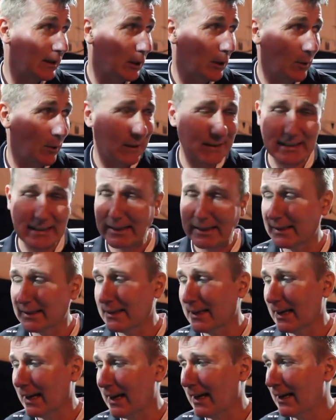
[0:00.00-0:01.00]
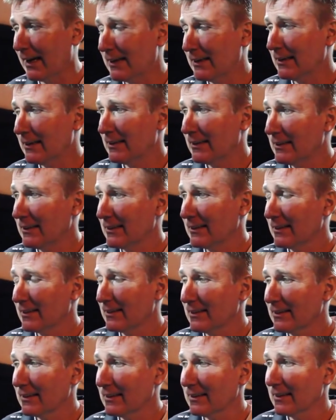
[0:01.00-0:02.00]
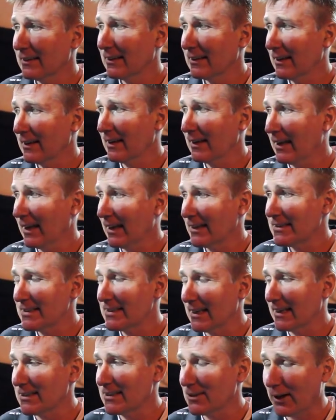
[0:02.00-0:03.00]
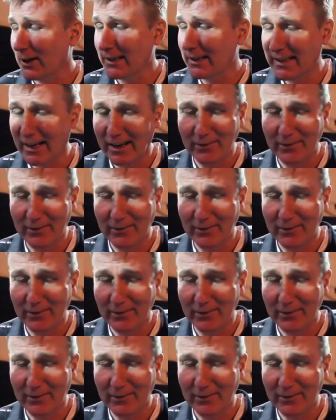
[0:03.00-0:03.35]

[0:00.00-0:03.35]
you know, I think it's great